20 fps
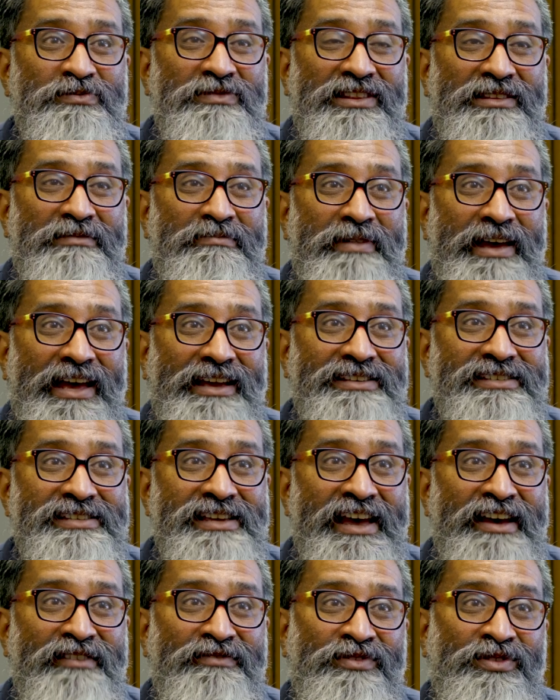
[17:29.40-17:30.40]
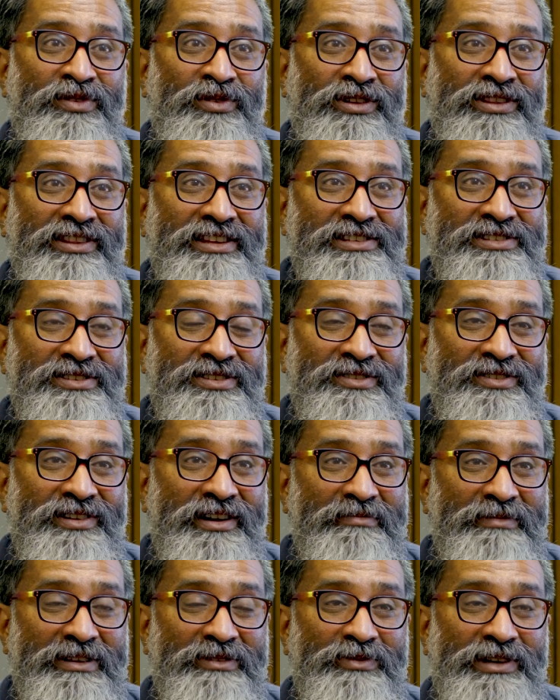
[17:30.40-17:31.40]
that the banks have thought this through. I
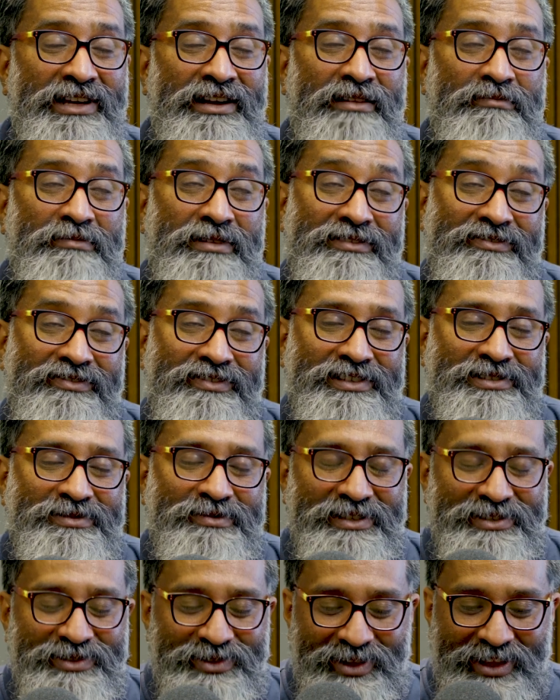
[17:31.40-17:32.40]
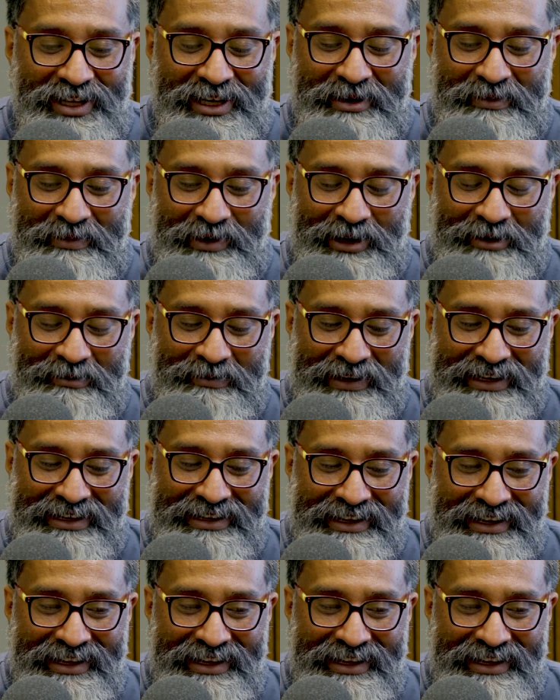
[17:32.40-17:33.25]
mean, we can't be the first ones to think about it, but